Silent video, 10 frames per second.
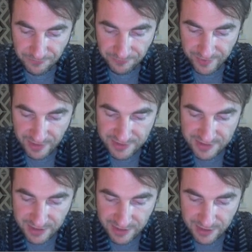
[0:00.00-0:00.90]
It's
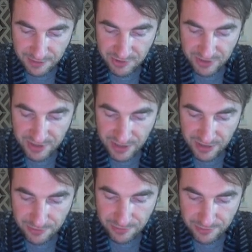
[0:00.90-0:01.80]
time to take
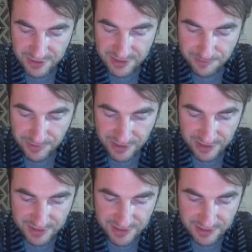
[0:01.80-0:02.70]

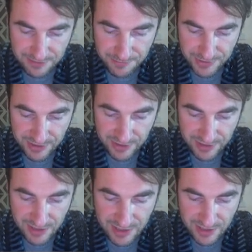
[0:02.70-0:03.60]

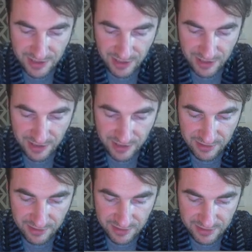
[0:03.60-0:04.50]
responsibility, and
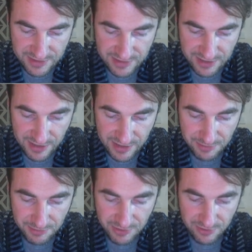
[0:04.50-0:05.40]
it's time
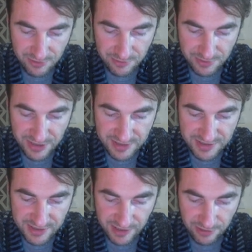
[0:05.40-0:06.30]
to be
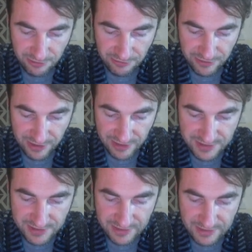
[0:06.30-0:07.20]
selfless.
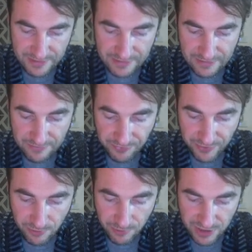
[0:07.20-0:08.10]

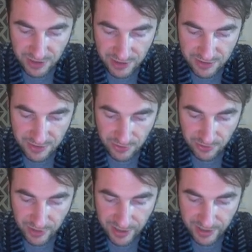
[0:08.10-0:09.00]
We need to
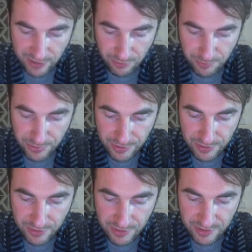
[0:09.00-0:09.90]
help
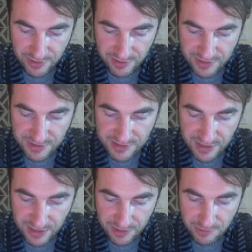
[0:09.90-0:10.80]
these
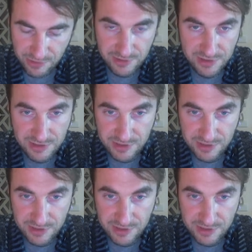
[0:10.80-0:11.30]
animals